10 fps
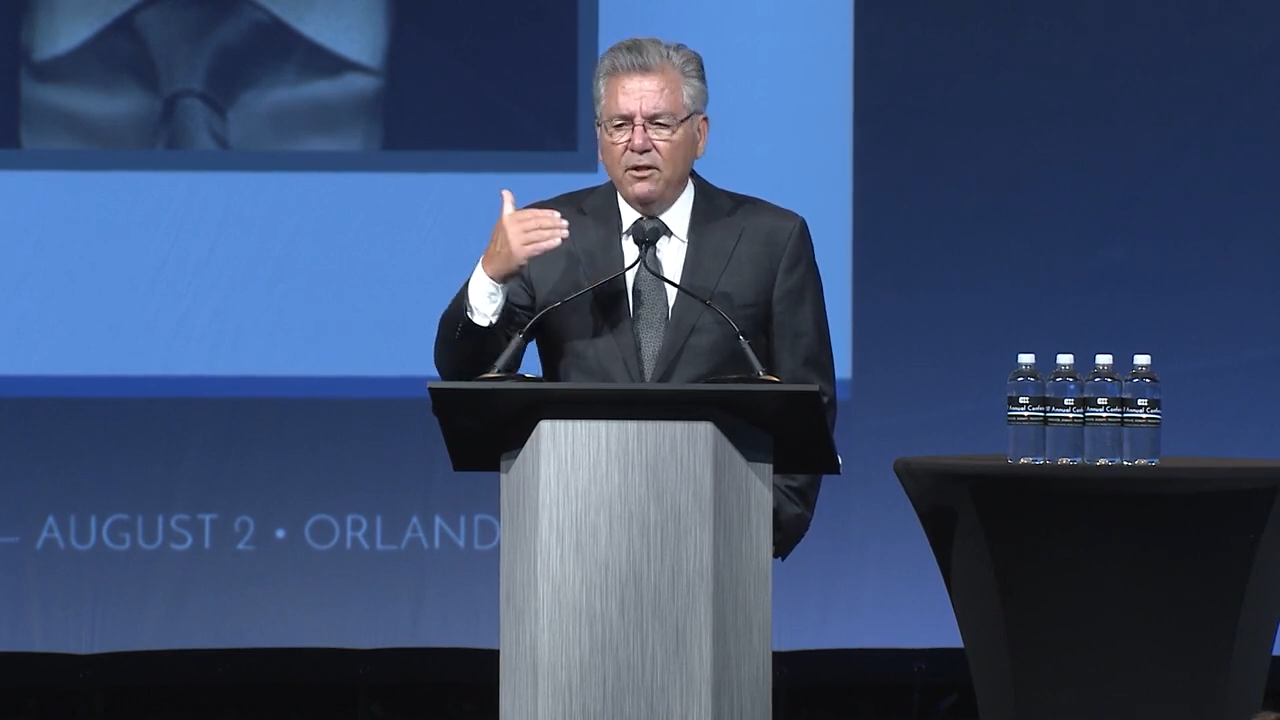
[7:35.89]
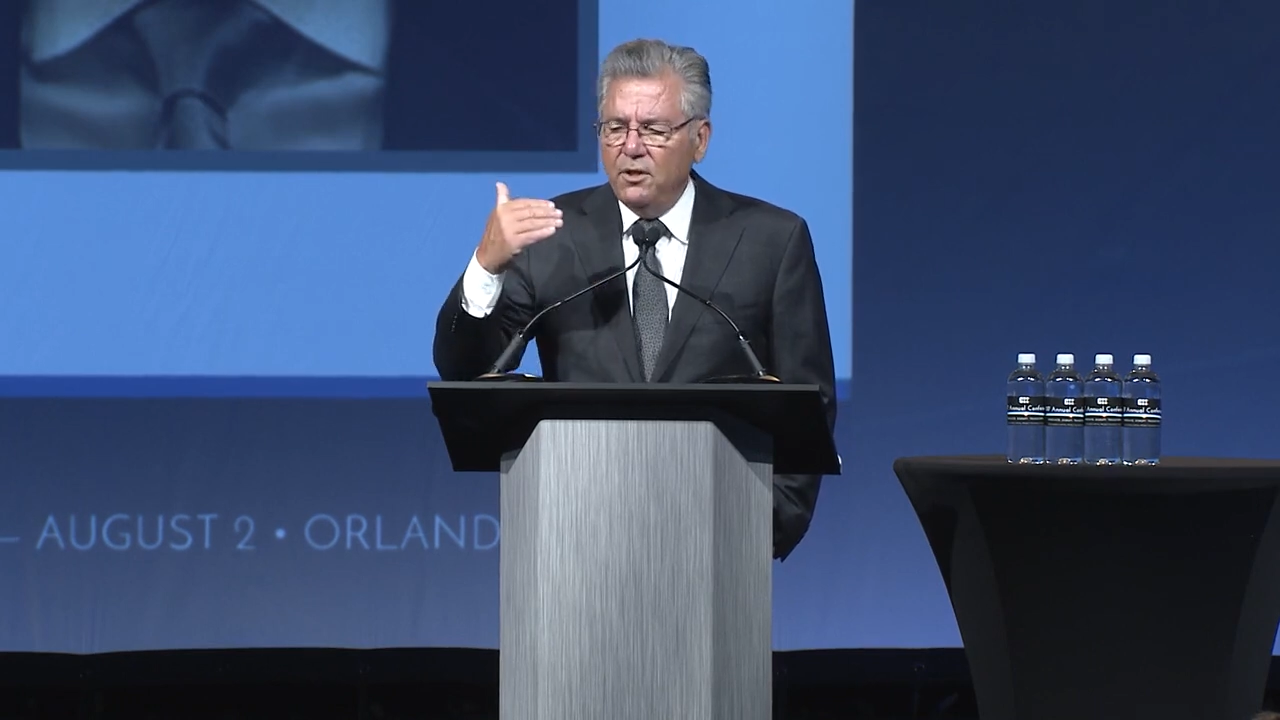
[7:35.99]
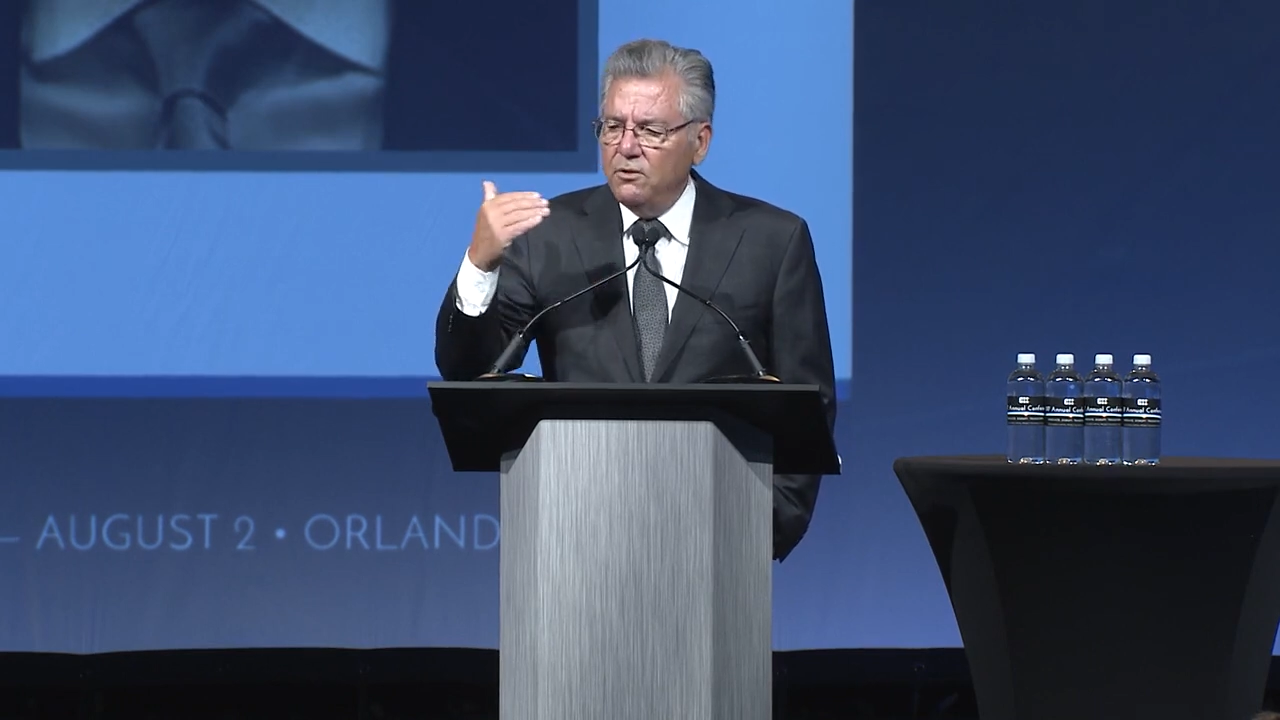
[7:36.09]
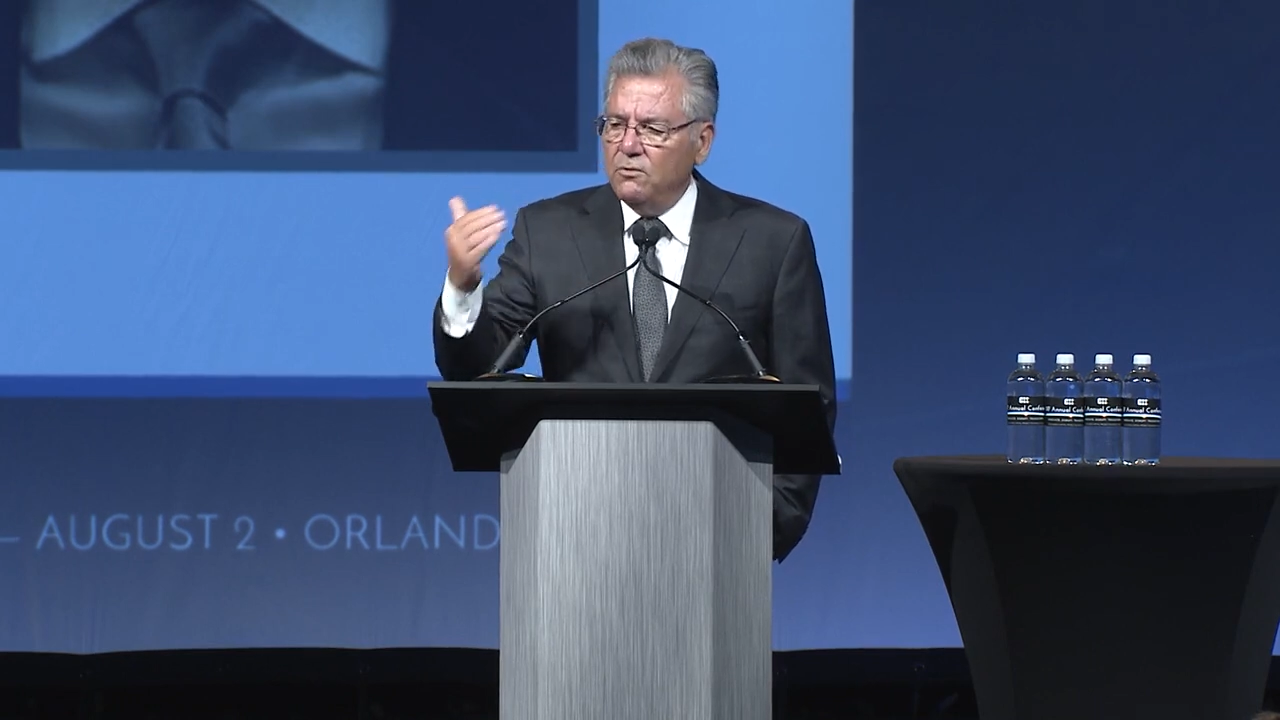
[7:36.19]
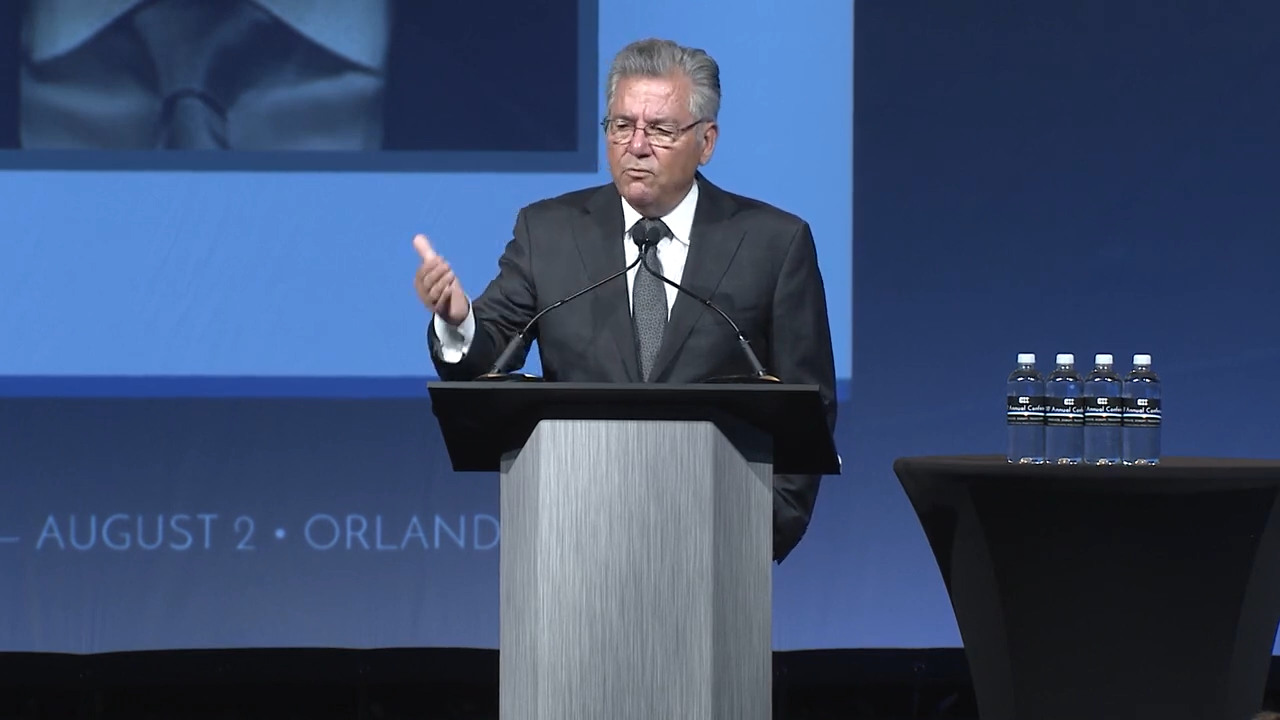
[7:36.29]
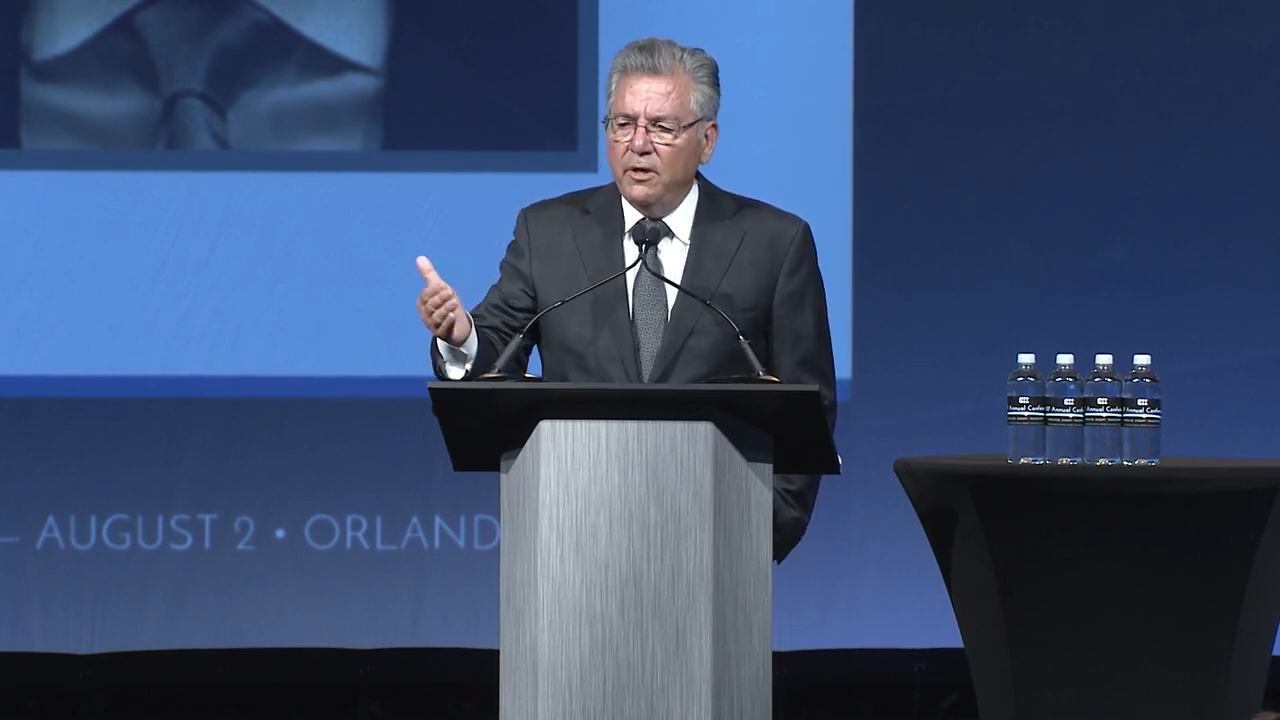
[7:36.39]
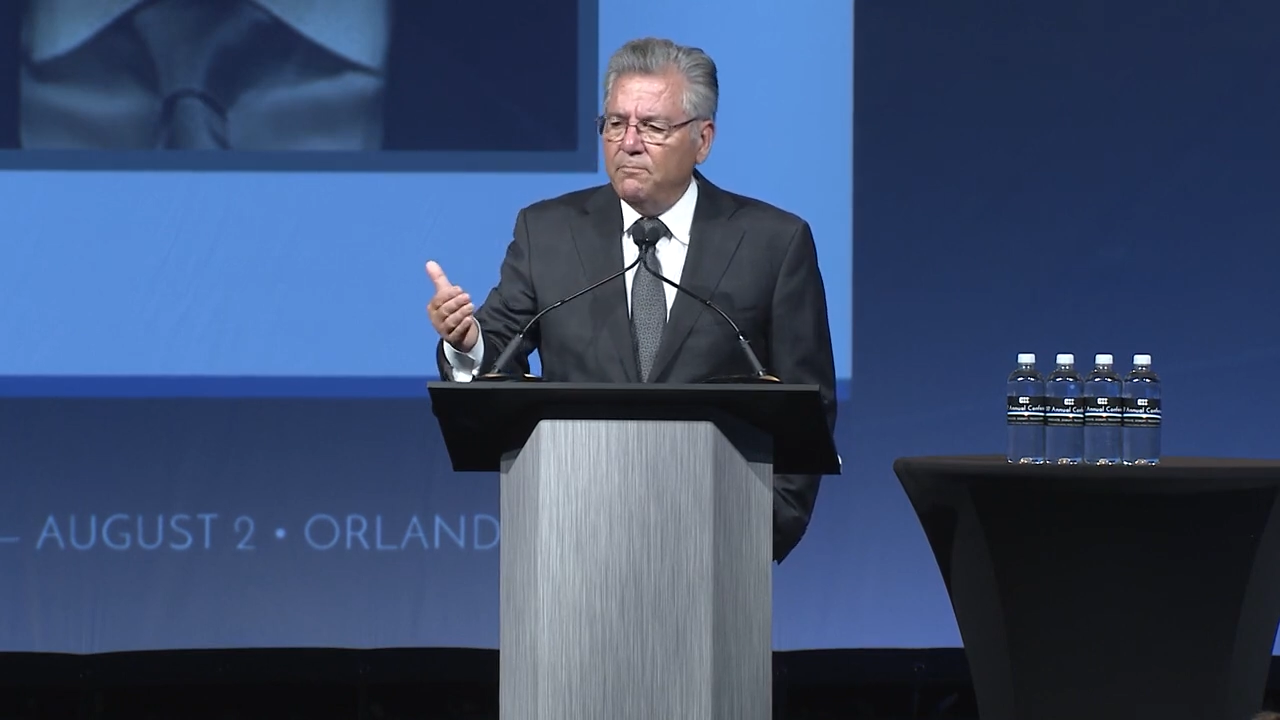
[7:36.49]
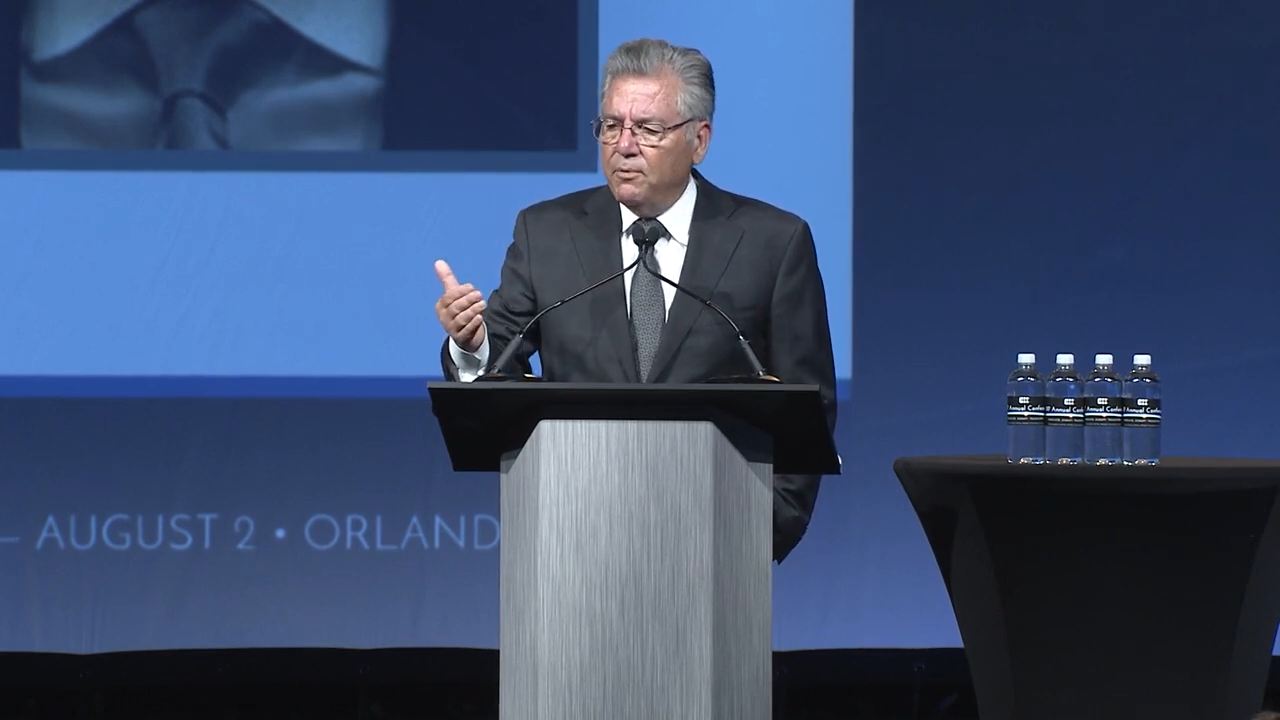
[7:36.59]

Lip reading: these great